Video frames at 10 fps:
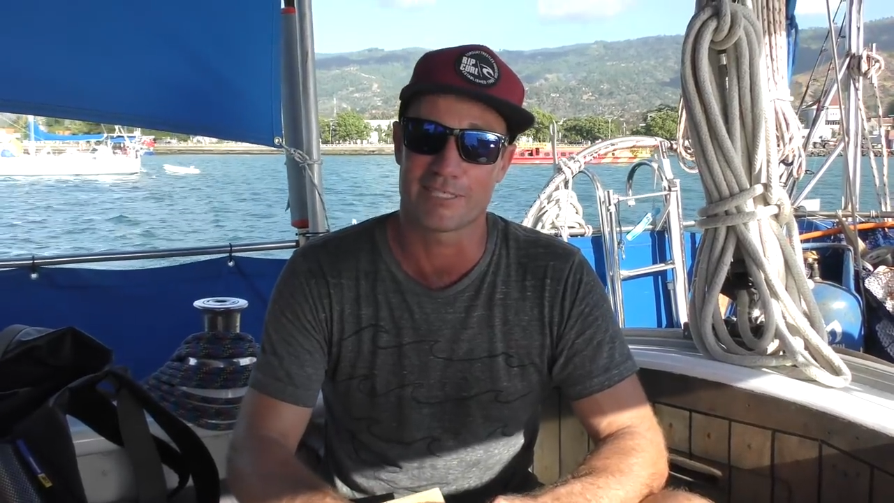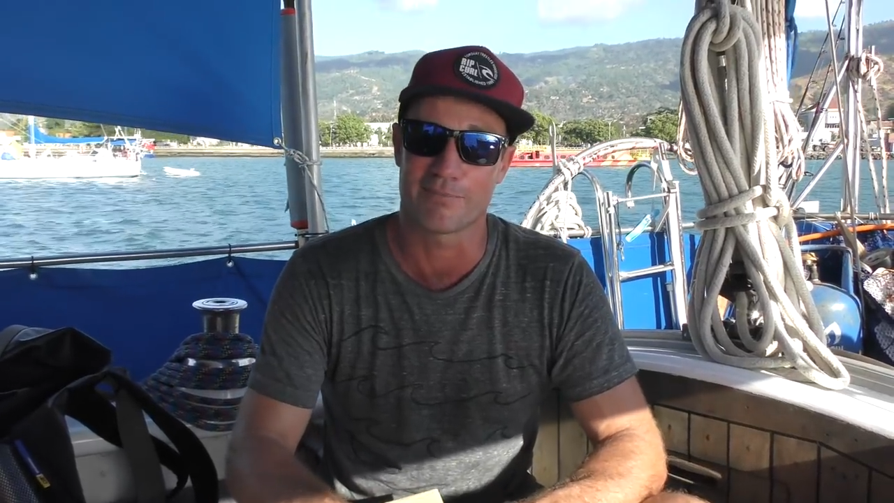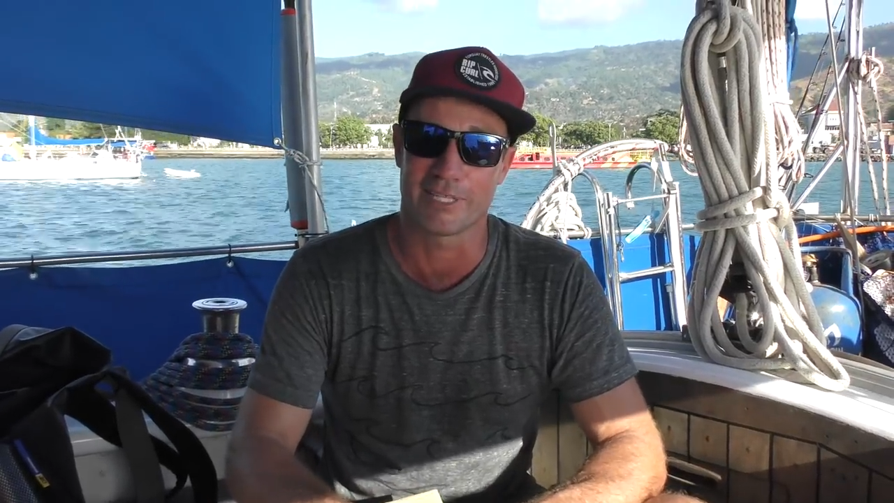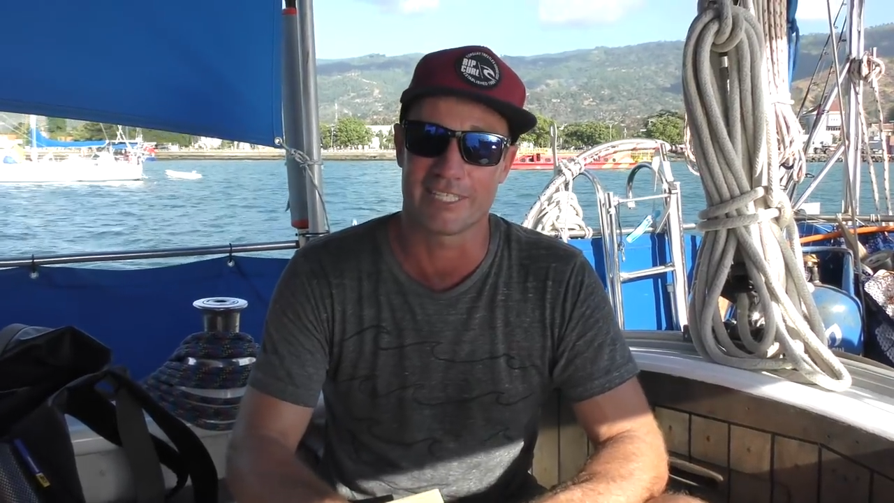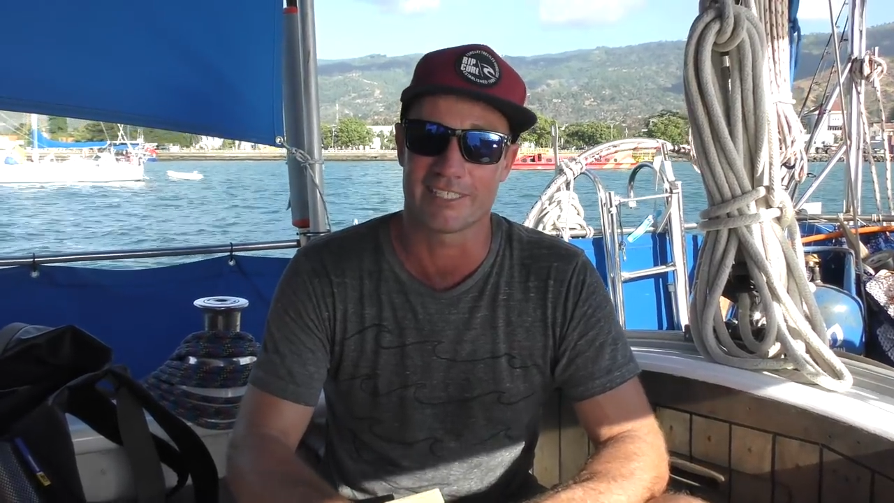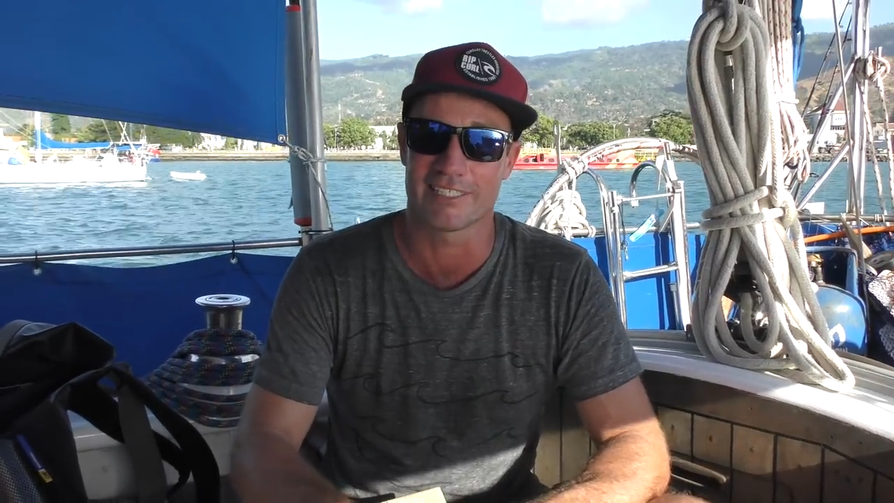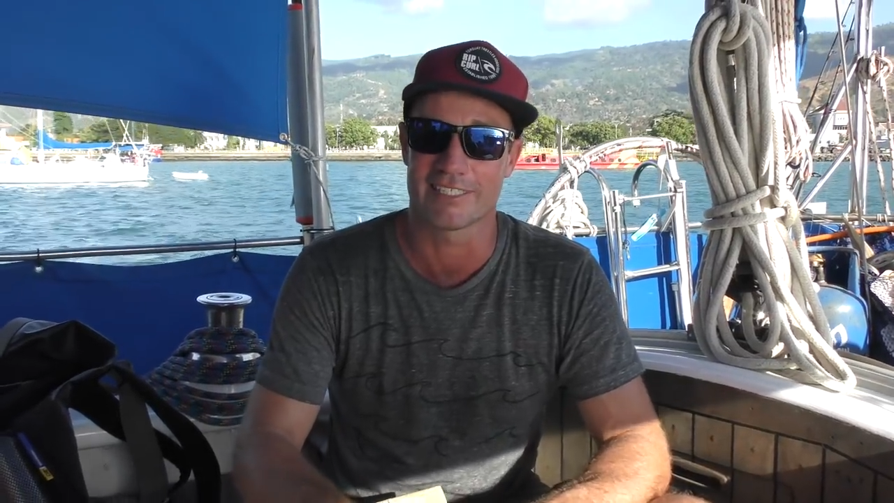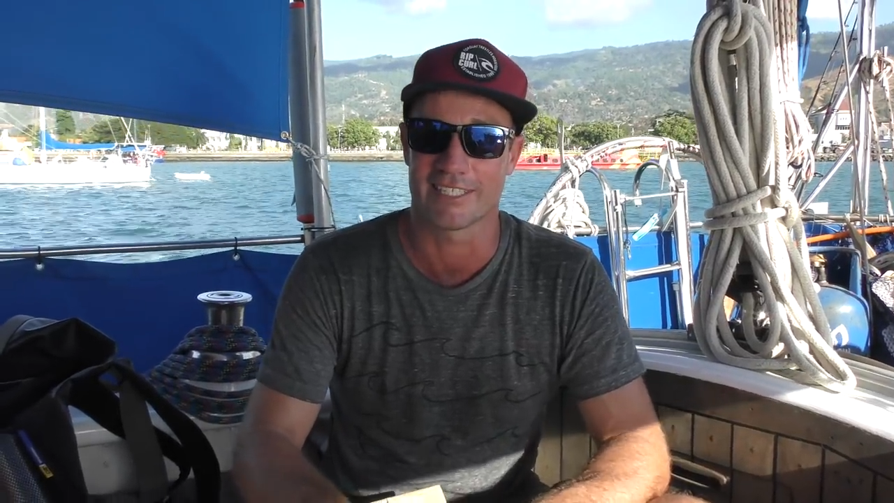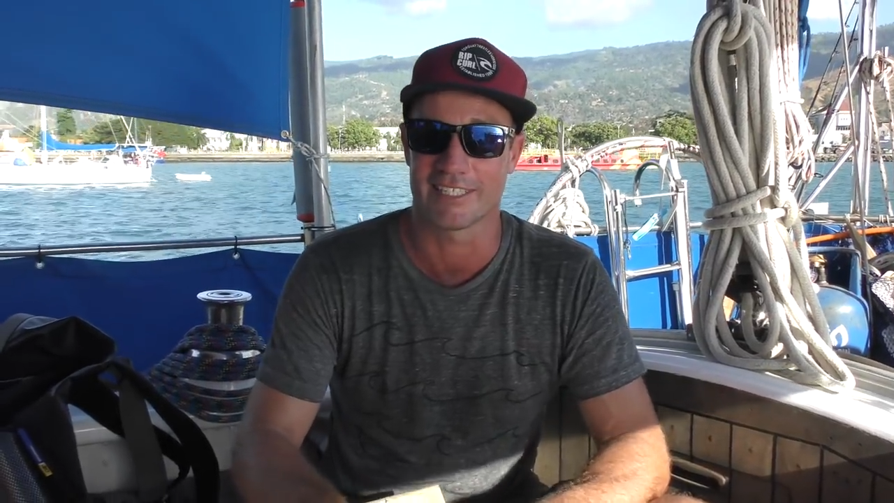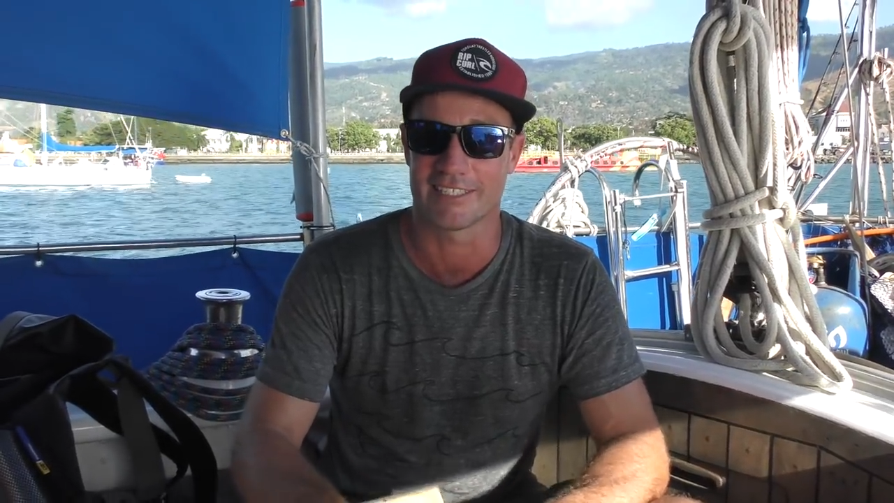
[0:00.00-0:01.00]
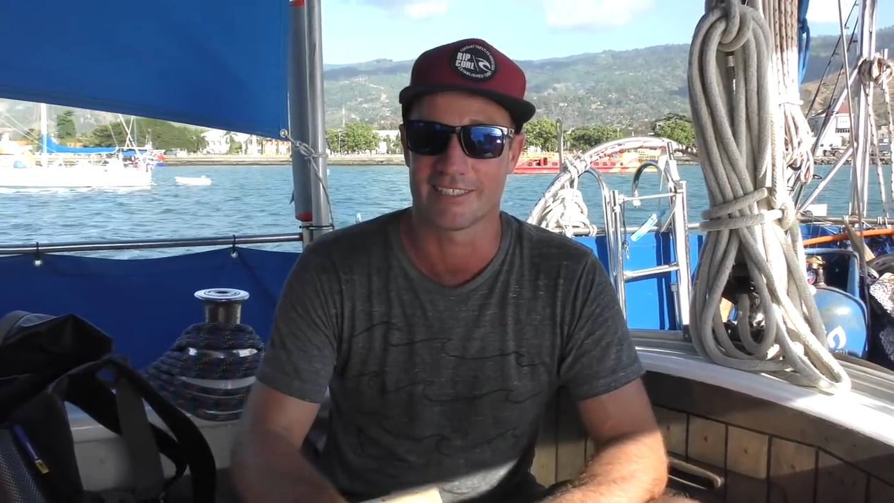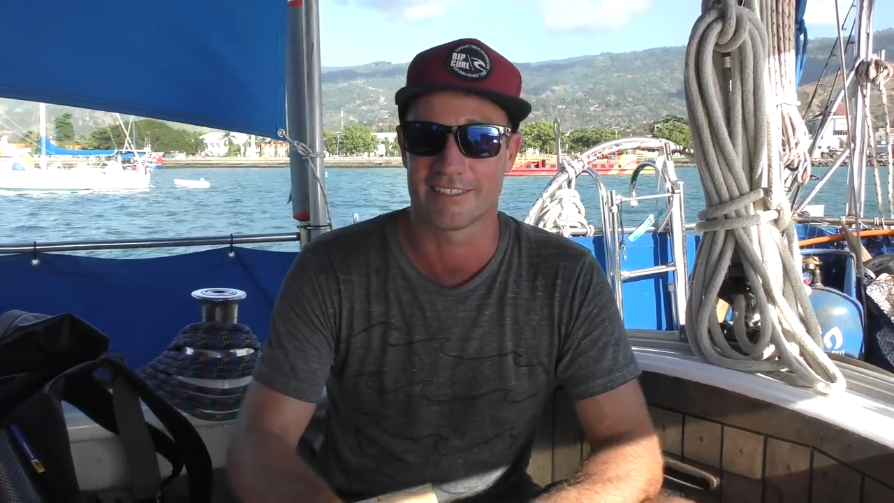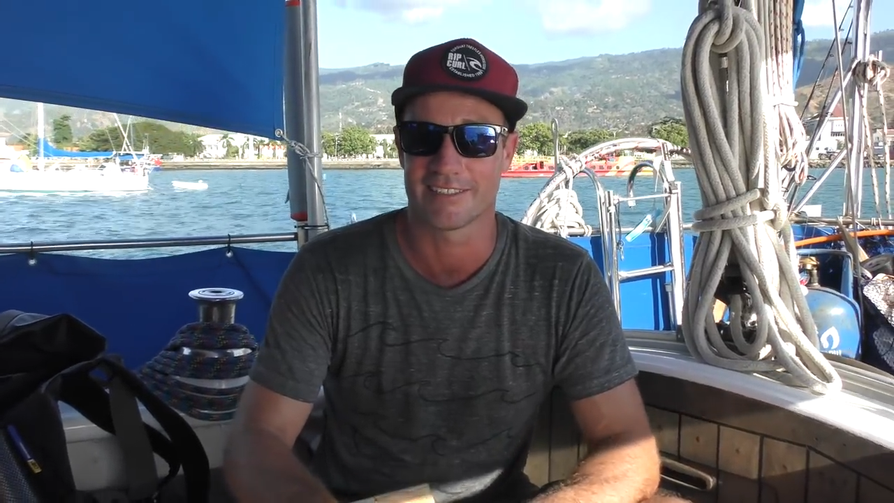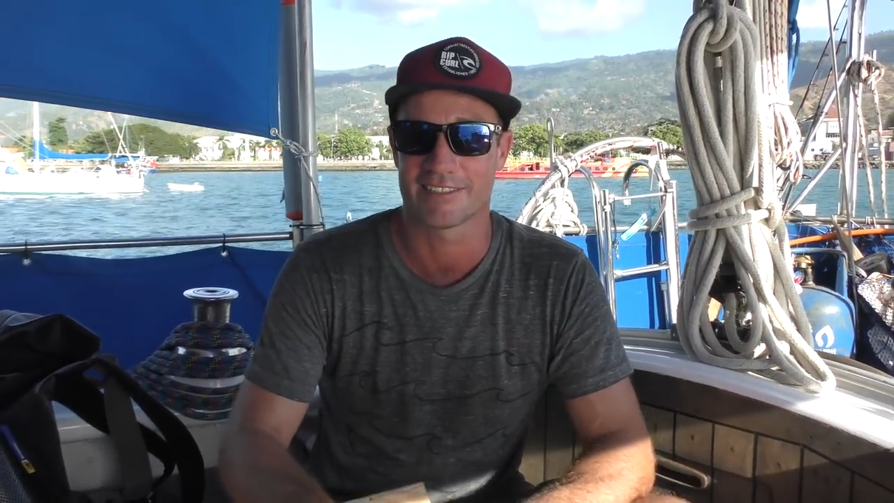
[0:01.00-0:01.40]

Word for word: and pieces and